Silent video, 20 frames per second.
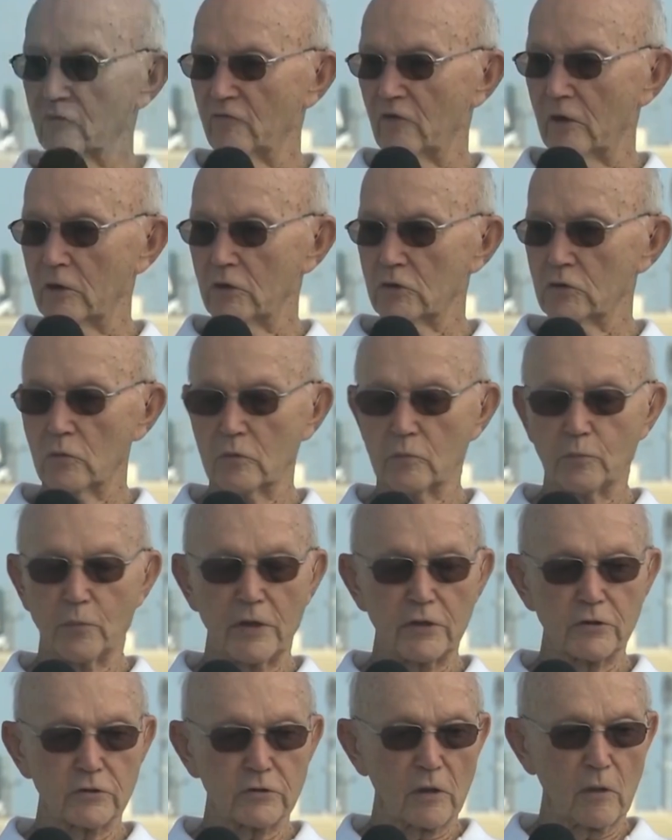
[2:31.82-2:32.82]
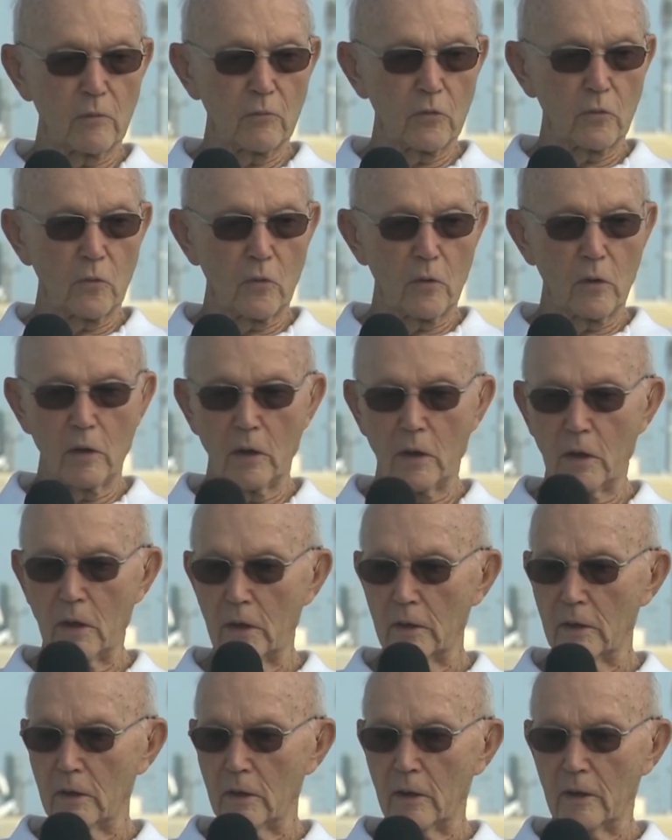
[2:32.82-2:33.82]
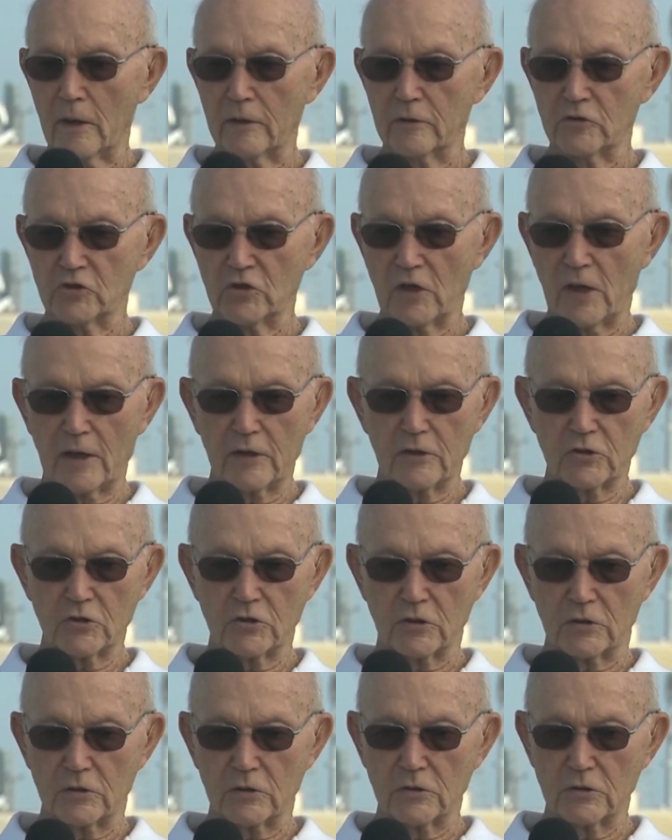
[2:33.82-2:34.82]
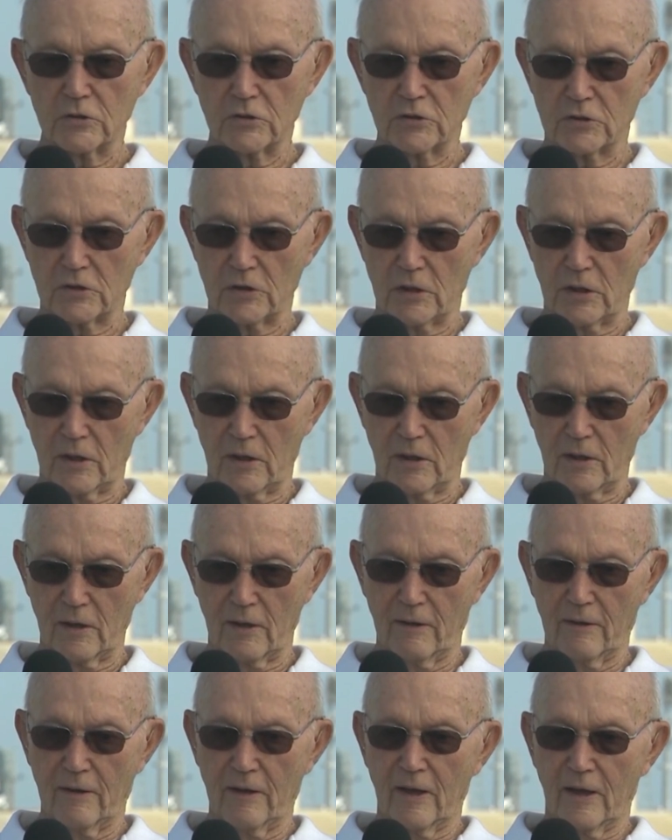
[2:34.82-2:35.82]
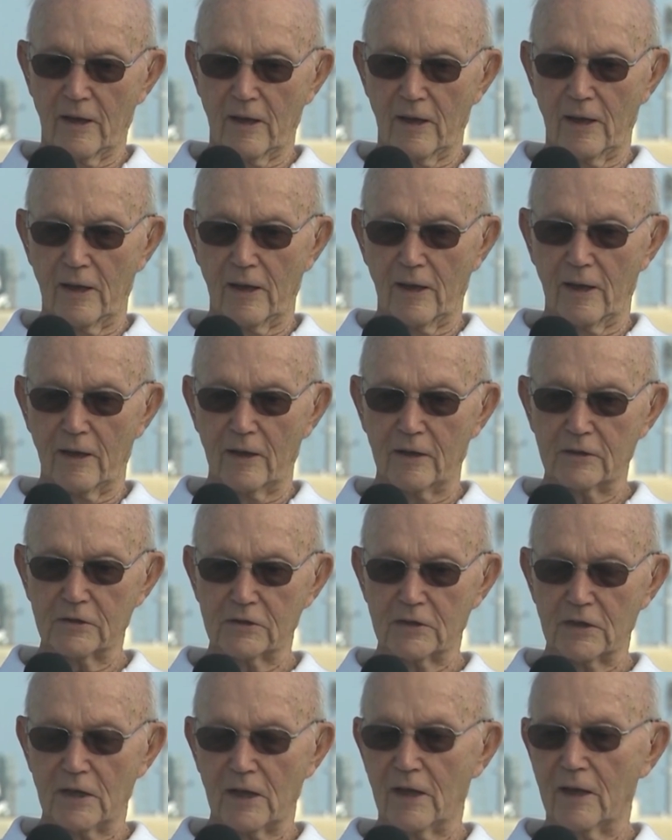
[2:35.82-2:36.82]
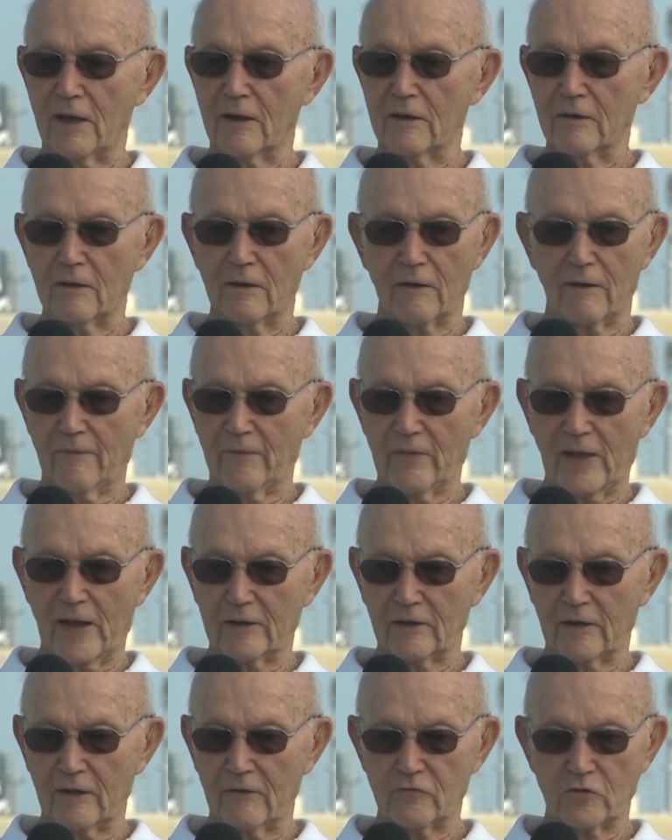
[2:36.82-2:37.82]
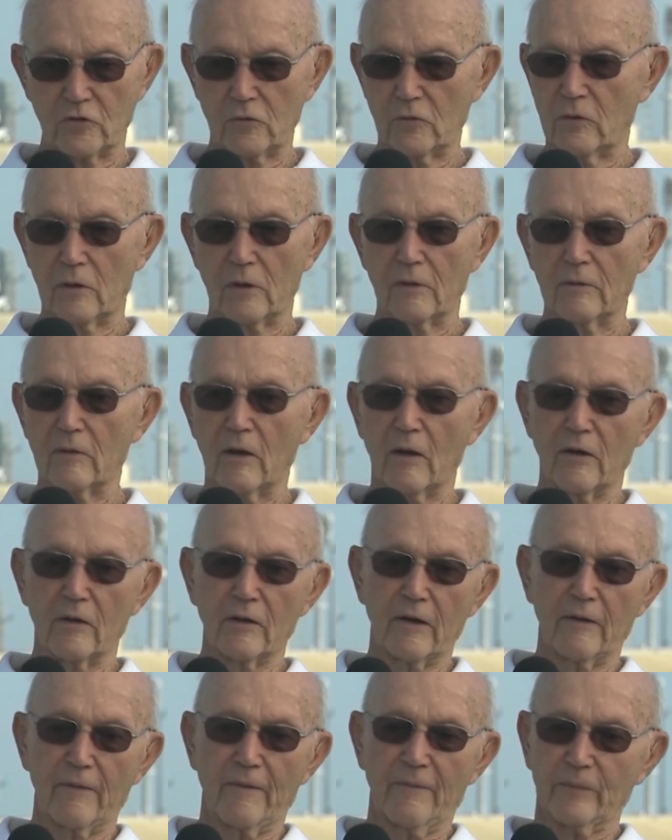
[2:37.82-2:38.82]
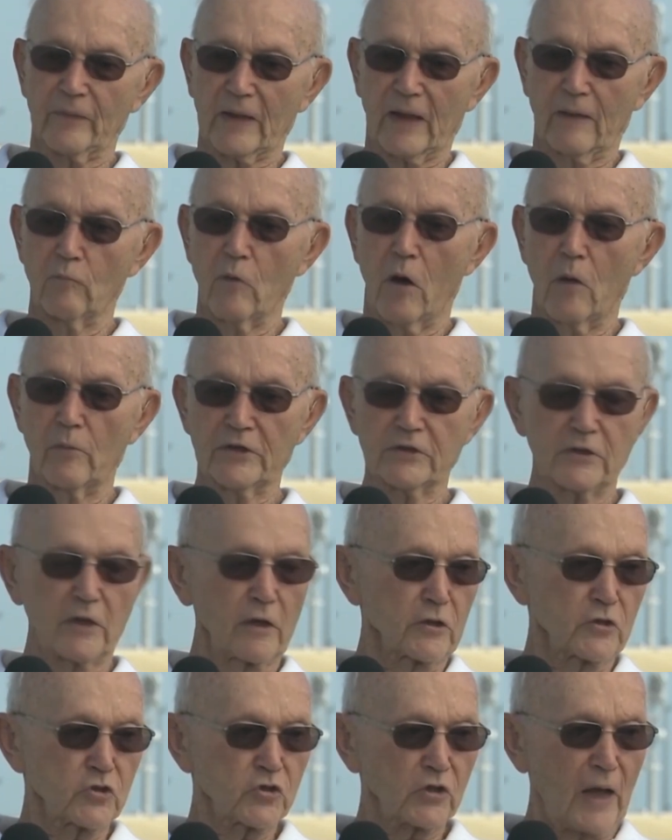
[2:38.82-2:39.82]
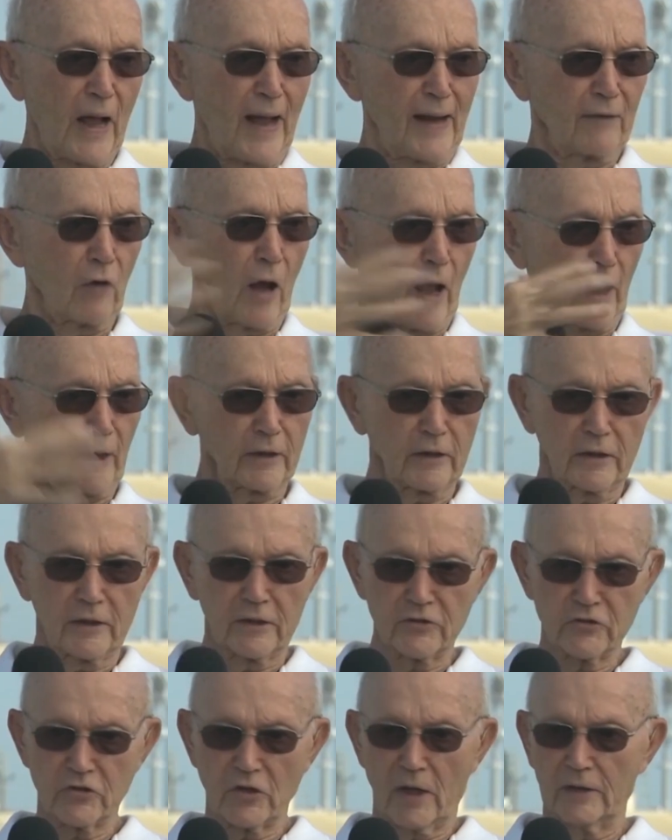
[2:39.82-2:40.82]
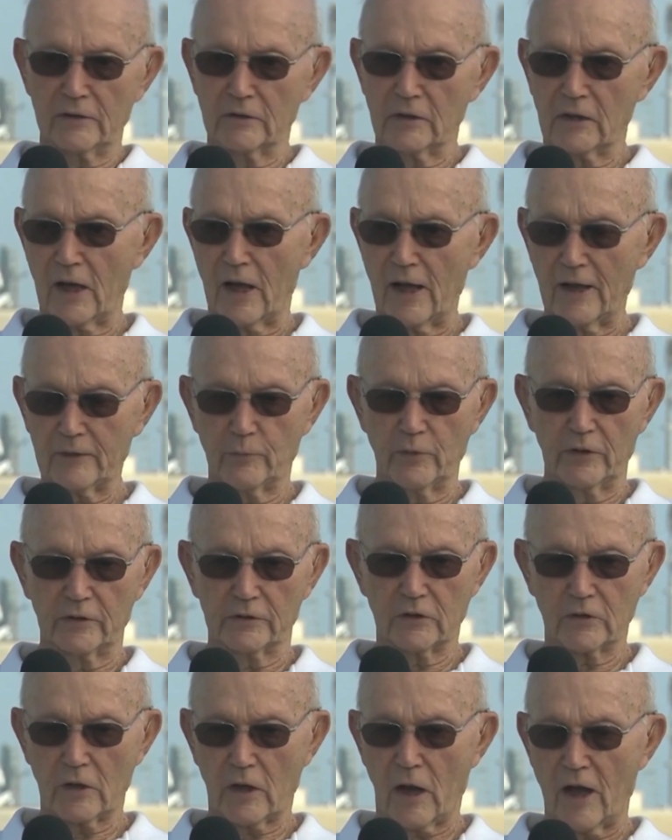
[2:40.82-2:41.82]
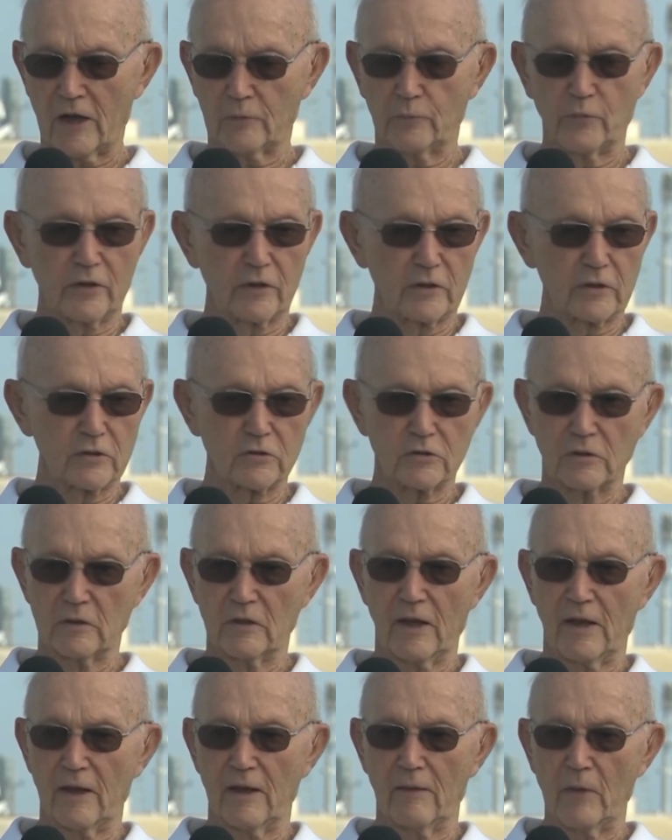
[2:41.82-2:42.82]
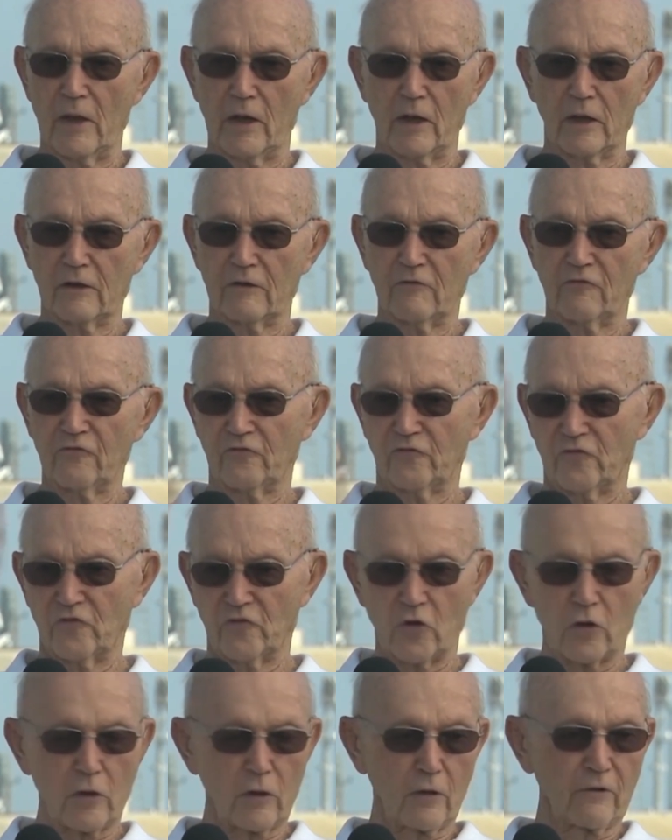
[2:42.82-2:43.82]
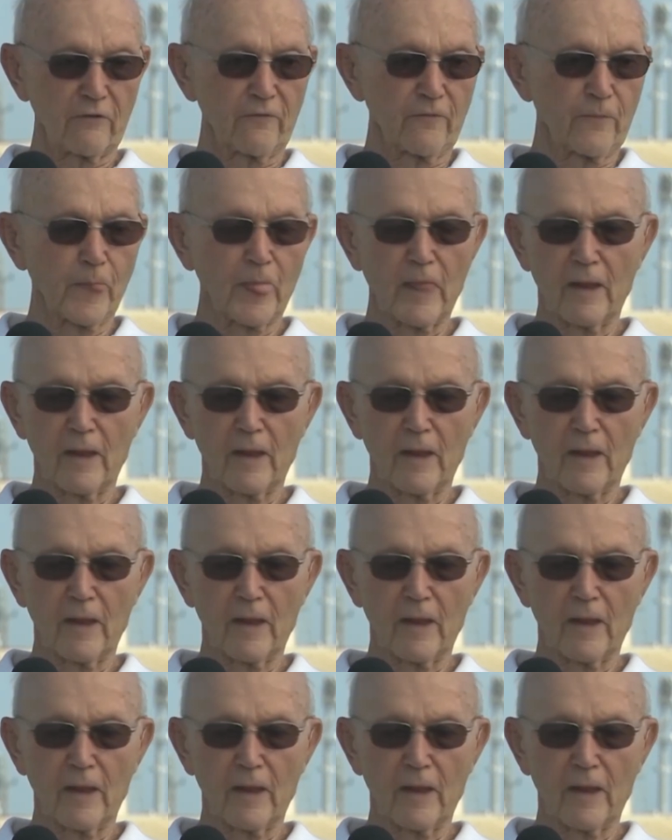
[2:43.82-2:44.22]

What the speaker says: finished with piece number one, jettisons it, and that gives you a momentary skyrocket inside the cockpit. The cockpit is immediately full